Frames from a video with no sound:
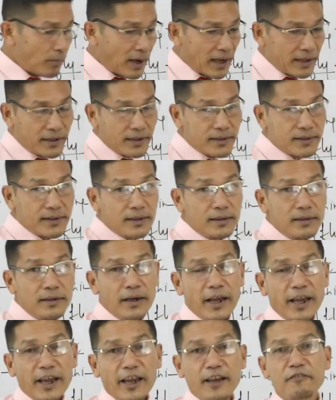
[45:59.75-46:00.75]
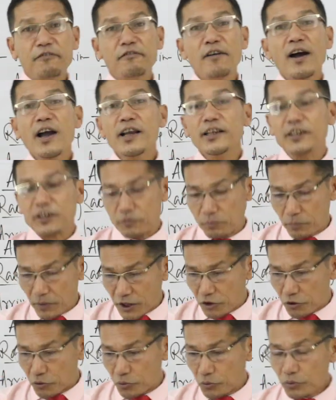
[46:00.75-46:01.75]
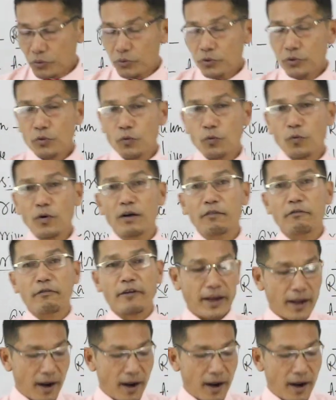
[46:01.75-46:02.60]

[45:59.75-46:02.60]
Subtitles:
my teacher advised me to work very